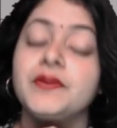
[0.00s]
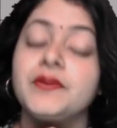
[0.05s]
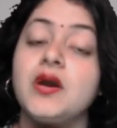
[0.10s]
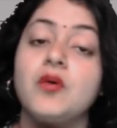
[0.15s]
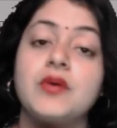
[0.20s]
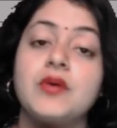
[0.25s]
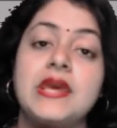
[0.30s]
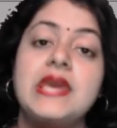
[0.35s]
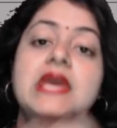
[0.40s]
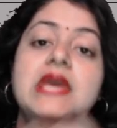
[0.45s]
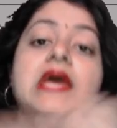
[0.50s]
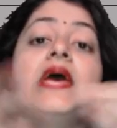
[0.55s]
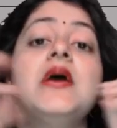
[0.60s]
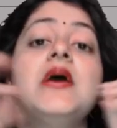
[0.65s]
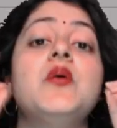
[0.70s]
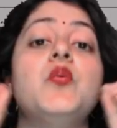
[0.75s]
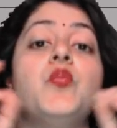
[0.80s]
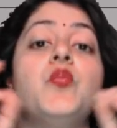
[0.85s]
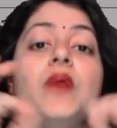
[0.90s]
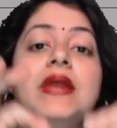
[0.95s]
Okay,
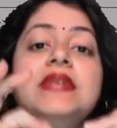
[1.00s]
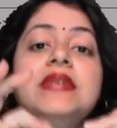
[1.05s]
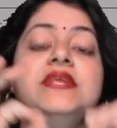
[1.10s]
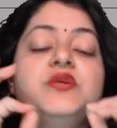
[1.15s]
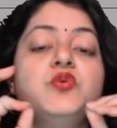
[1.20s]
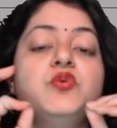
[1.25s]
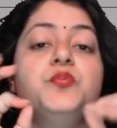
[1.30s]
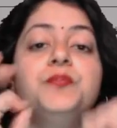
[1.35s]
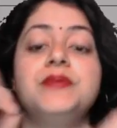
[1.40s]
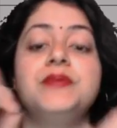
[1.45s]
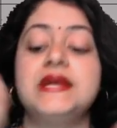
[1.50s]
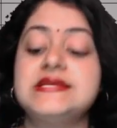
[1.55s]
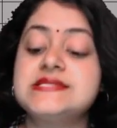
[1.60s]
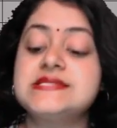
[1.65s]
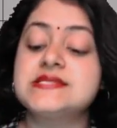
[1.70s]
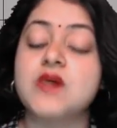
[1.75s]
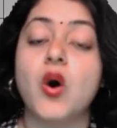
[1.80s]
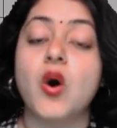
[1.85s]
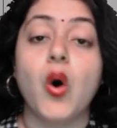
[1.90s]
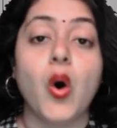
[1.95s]
when you
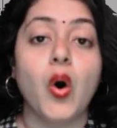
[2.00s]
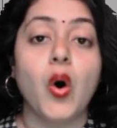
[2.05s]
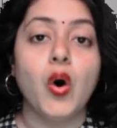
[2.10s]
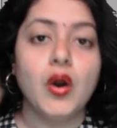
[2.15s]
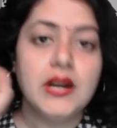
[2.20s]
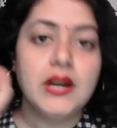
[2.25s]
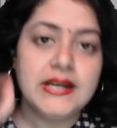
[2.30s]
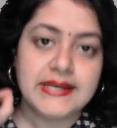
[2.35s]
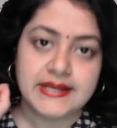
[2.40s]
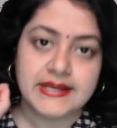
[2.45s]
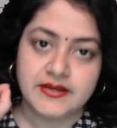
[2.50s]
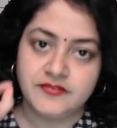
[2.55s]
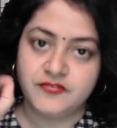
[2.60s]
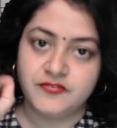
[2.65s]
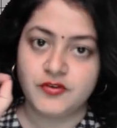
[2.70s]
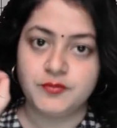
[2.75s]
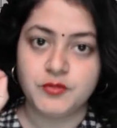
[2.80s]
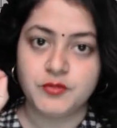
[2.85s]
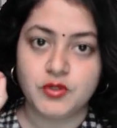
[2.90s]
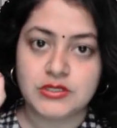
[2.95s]
press Alt
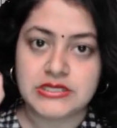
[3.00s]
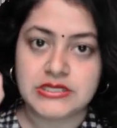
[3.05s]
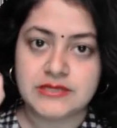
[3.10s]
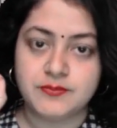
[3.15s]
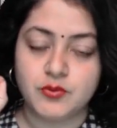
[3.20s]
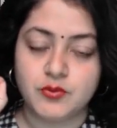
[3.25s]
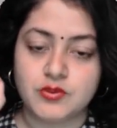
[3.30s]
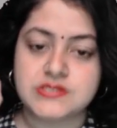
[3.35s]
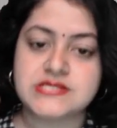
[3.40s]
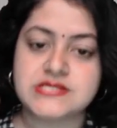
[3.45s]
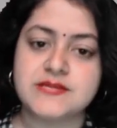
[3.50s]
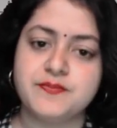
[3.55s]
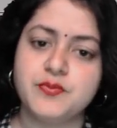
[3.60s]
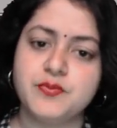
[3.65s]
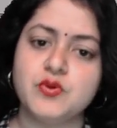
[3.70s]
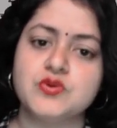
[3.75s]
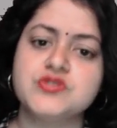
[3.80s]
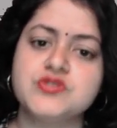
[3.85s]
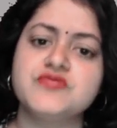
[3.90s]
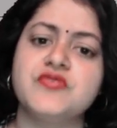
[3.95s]
from your keyboard,
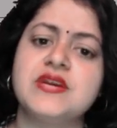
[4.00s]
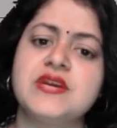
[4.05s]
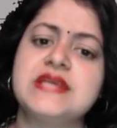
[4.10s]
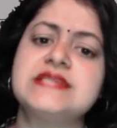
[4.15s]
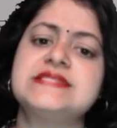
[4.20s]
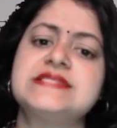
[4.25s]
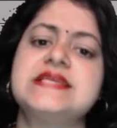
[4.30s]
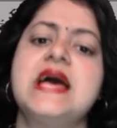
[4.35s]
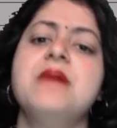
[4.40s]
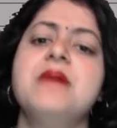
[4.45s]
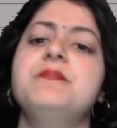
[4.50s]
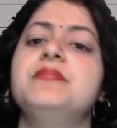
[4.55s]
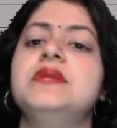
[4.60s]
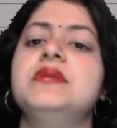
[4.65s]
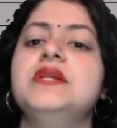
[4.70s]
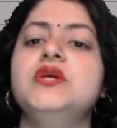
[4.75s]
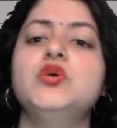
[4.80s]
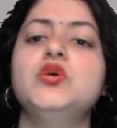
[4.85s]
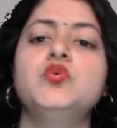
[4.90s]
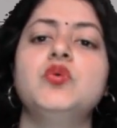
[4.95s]
suppose for example
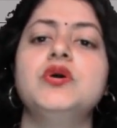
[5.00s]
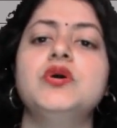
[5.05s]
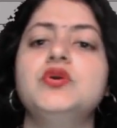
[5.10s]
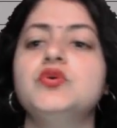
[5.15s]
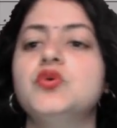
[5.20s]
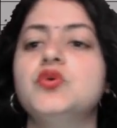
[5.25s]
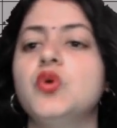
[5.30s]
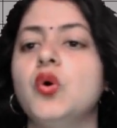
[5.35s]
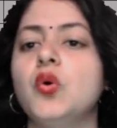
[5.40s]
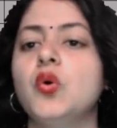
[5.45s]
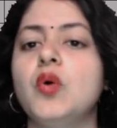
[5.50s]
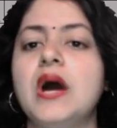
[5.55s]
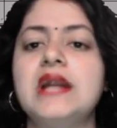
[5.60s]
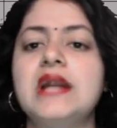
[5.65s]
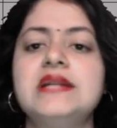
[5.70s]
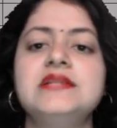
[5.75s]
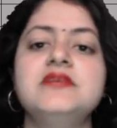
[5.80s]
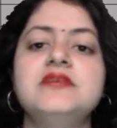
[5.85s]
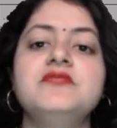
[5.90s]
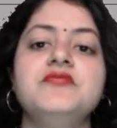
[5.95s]
you want to go
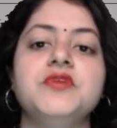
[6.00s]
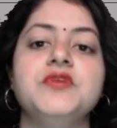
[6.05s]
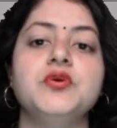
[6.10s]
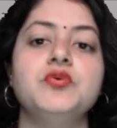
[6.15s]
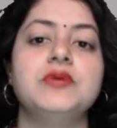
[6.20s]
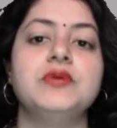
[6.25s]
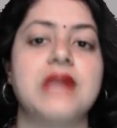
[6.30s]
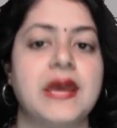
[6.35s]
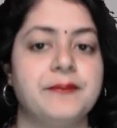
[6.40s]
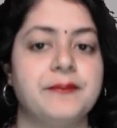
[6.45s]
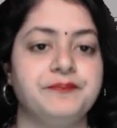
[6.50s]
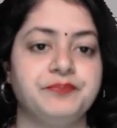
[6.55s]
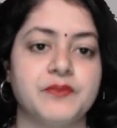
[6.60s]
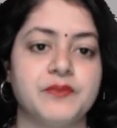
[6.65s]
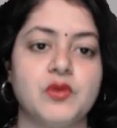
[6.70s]
under the View tab.